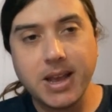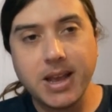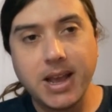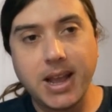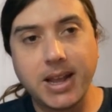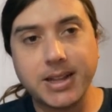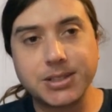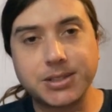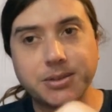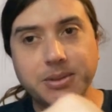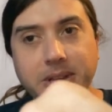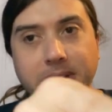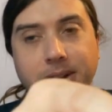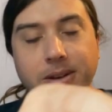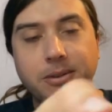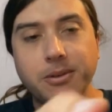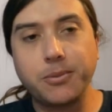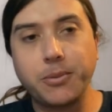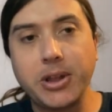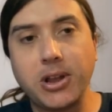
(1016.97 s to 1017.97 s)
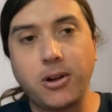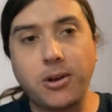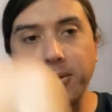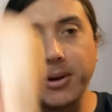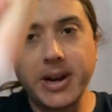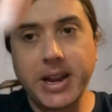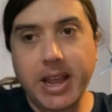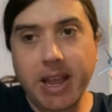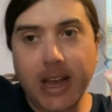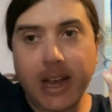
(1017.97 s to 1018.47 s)
And so then we
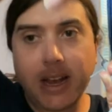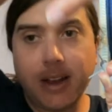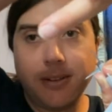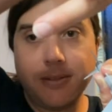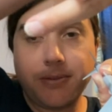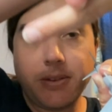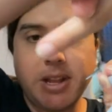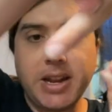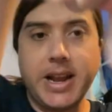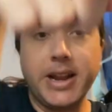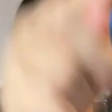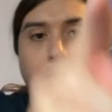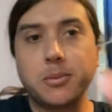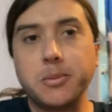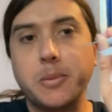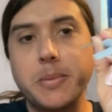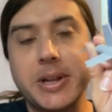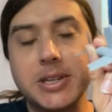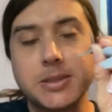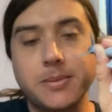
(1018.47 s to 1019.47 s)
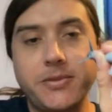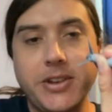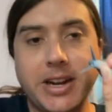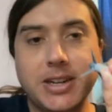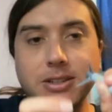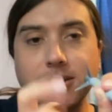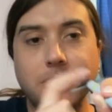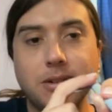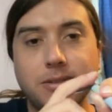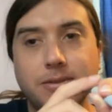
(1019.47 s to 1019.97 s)
already have an angular momentum
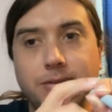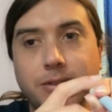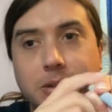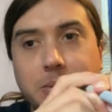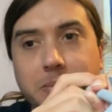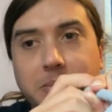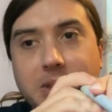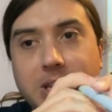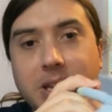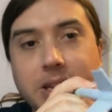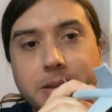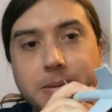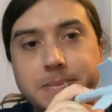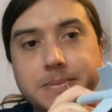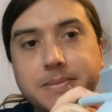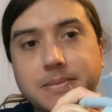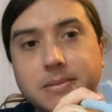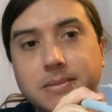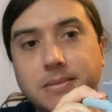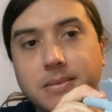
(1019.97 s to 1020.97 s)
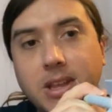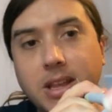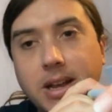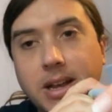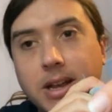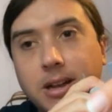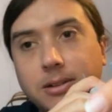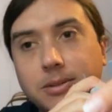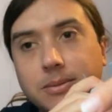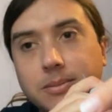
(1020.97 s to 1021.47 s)
vector from the
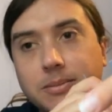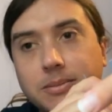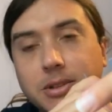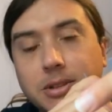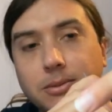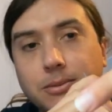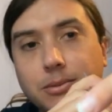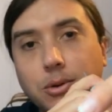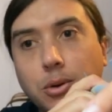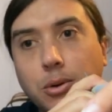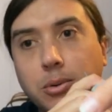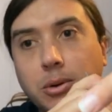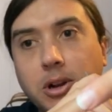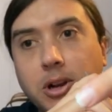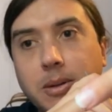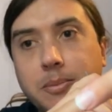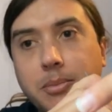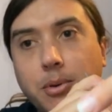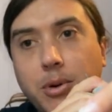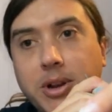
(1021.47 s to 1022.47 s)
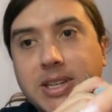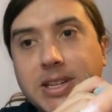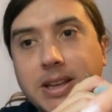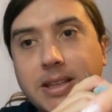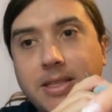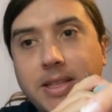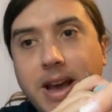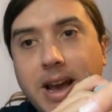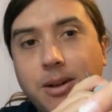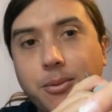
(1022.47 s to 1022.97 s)
uh, rolleron pointing
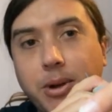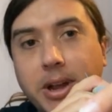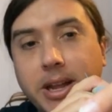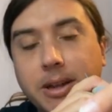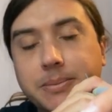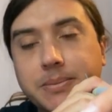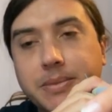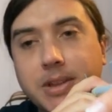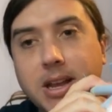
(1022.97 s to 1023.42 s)
that way.